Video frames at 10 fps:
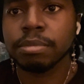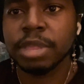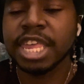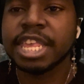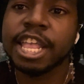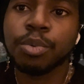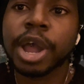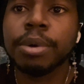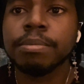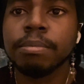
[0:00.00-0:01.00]
they stayed
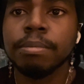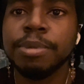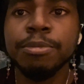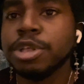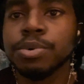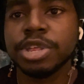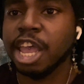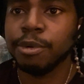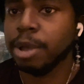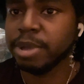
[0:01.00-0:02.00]
around. People don't stay
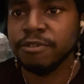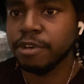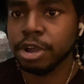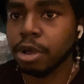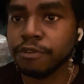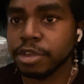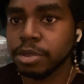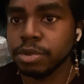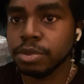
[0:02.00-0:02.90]
around me very often.